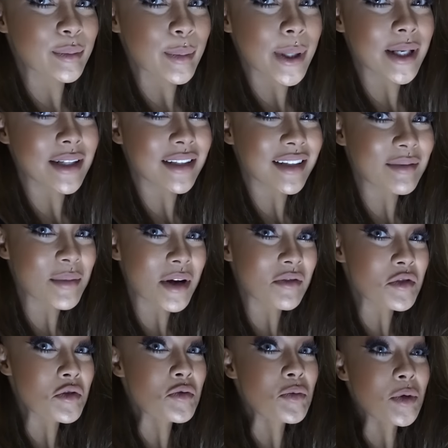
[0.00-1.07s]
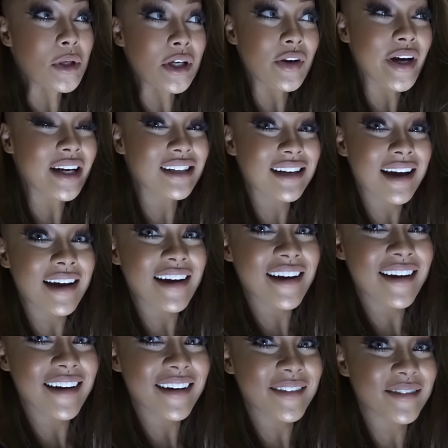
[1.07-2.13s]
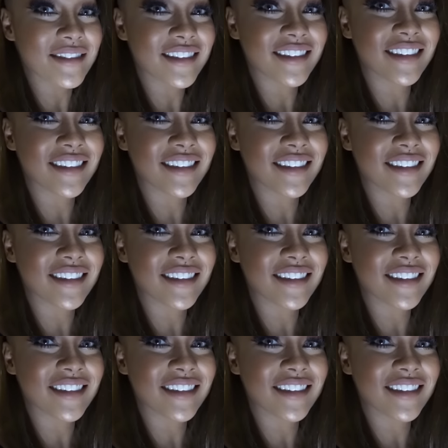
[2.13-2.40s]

but I'm having a really great time.